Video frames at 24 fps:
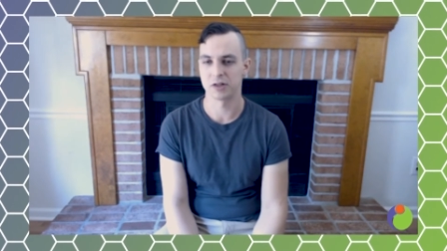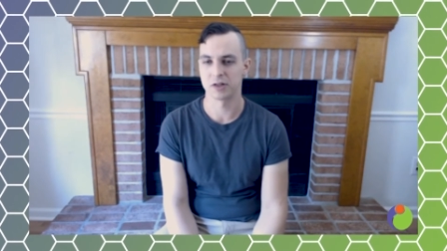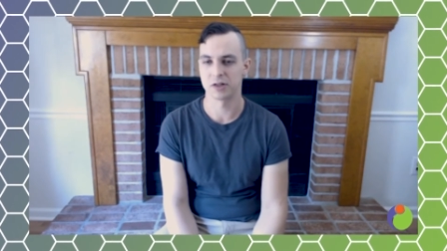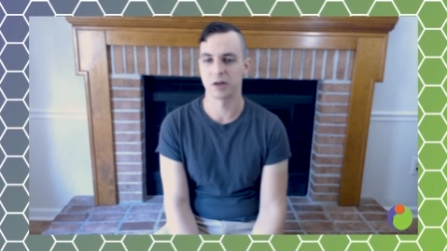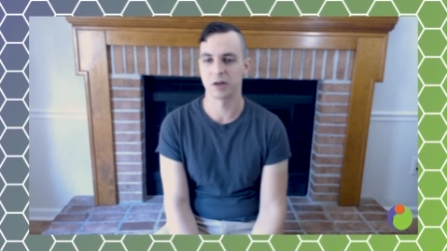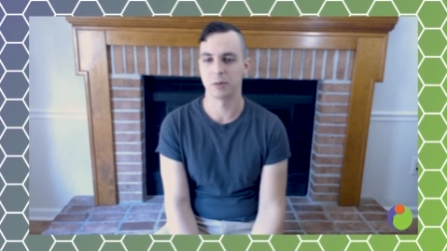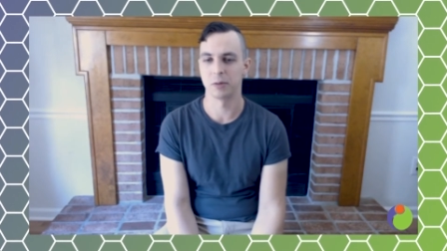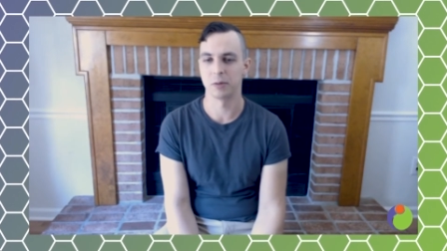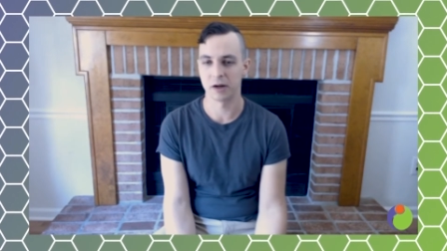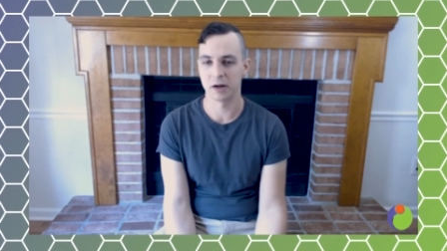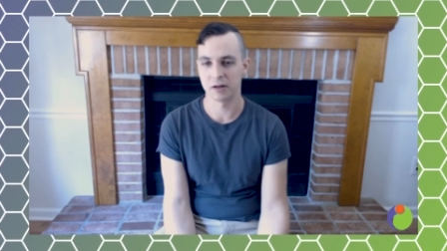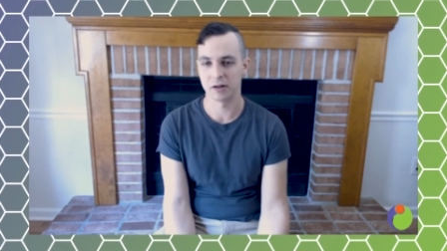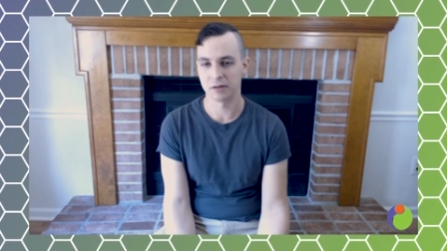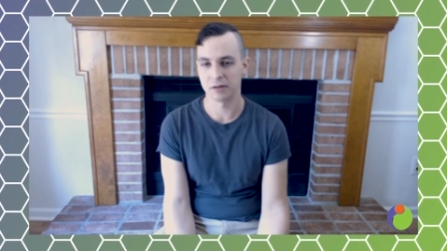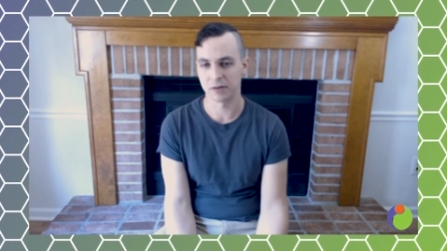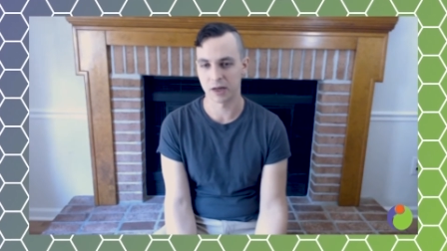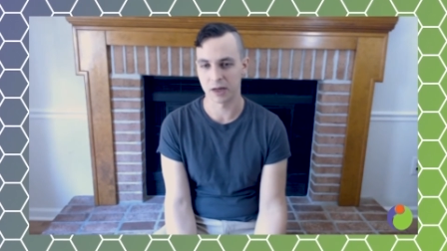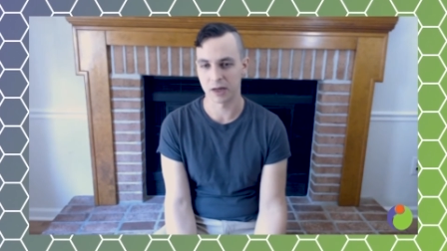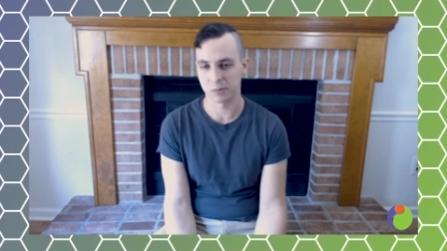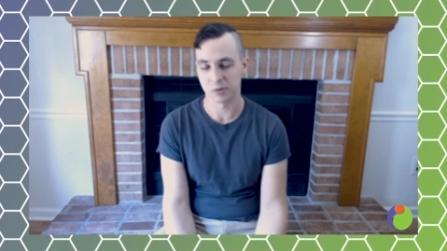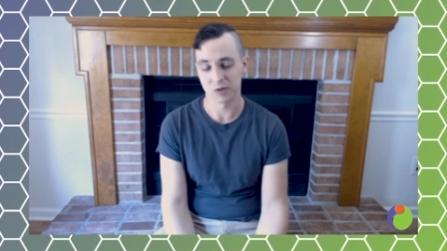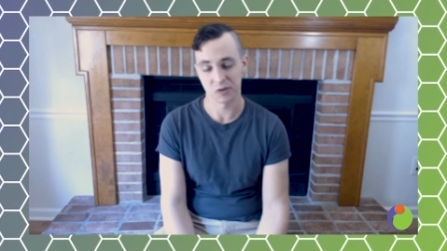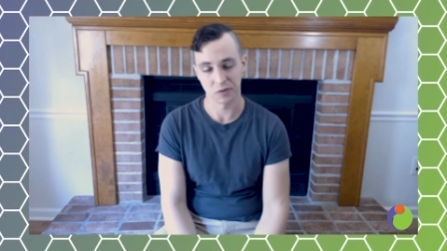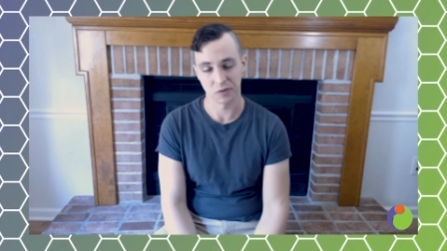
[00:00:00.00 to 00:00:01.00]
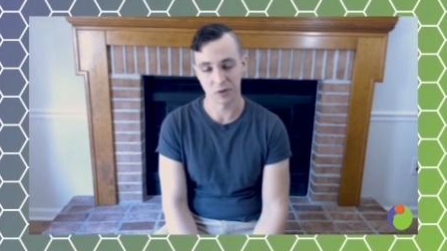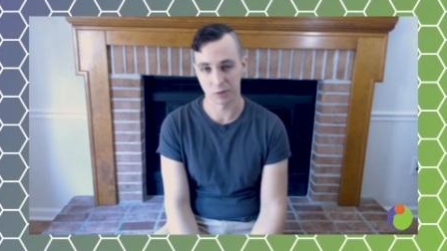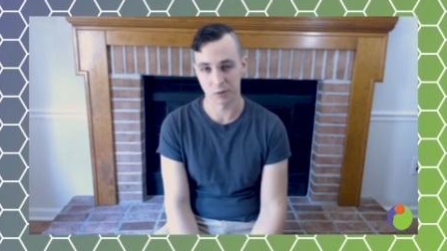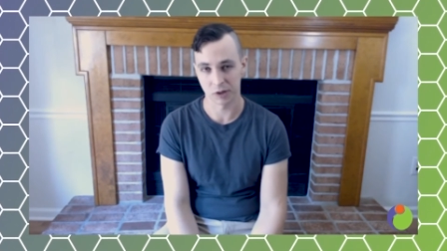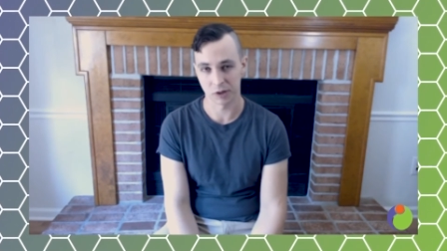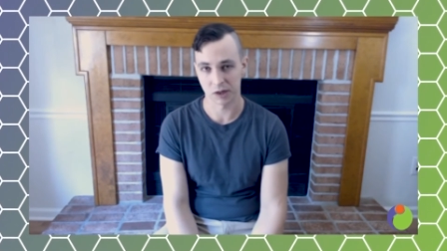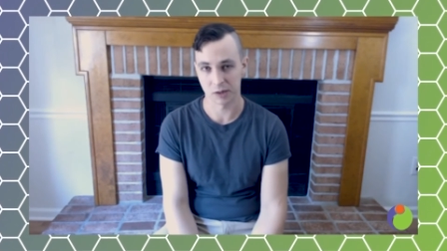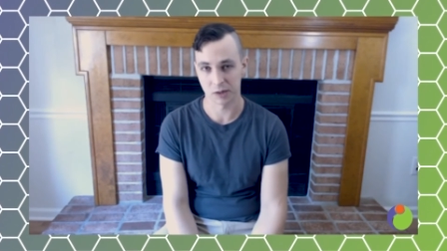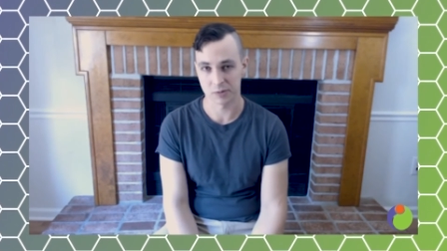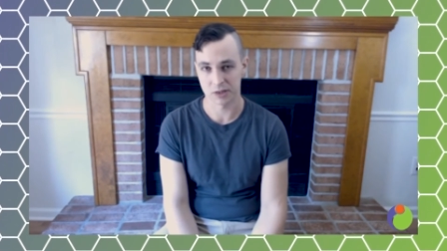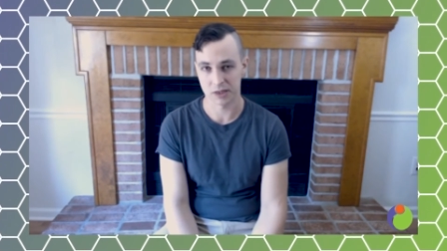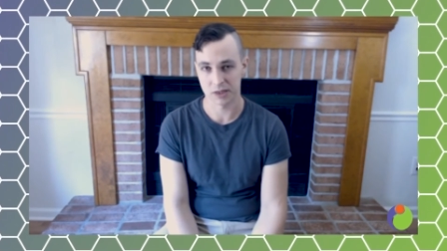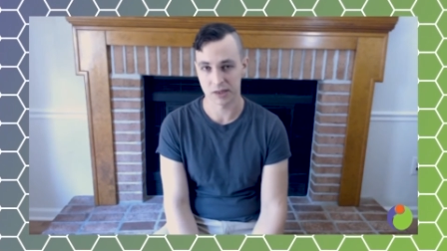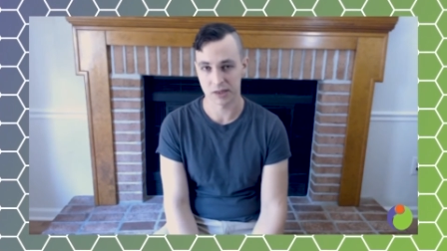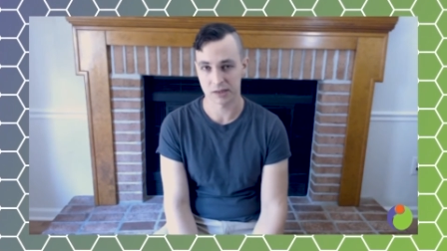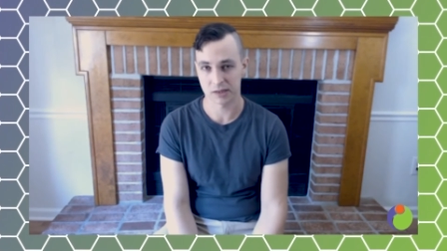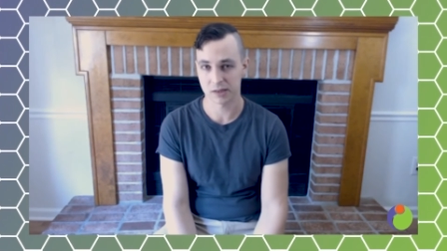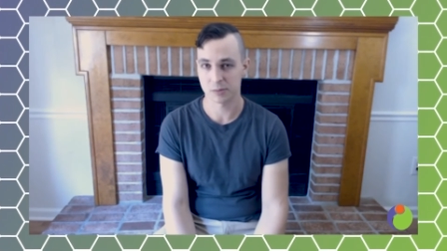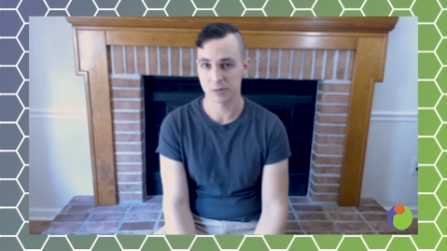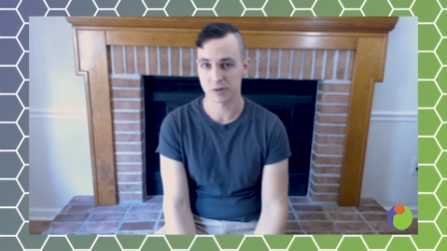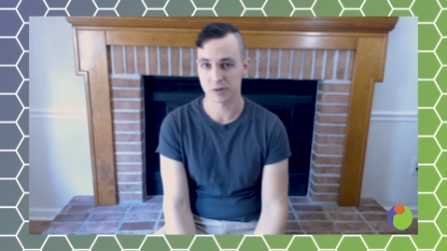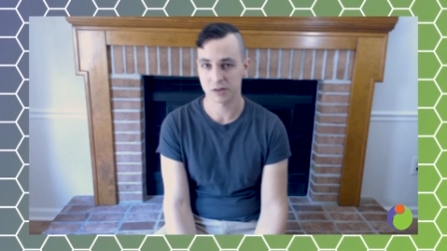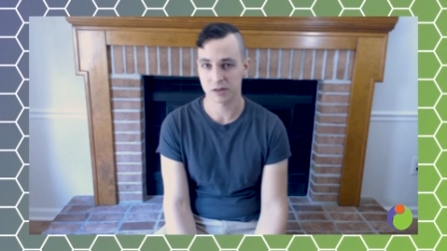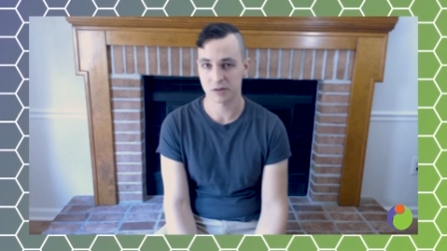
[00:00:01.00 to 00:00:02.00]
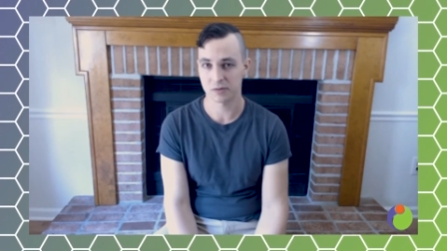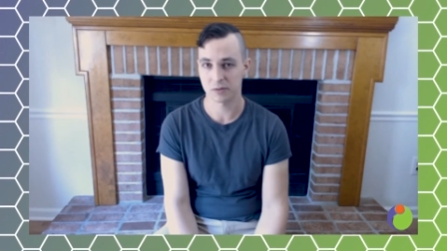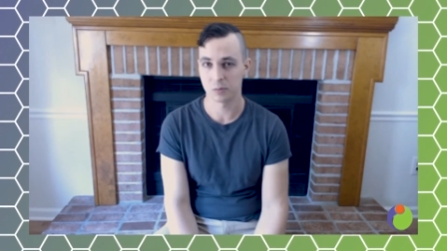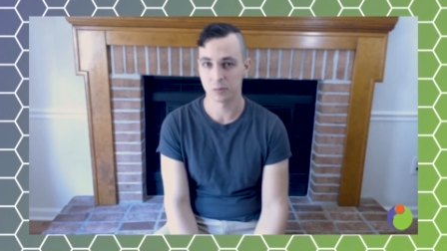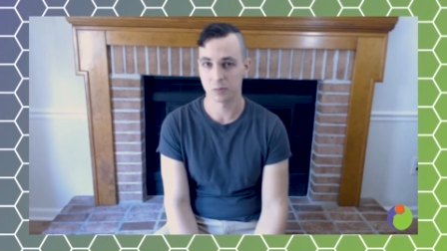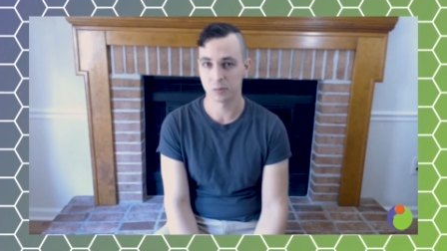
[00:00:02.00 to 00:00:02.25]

a competitive atmosphere when it comes to that type of stuff,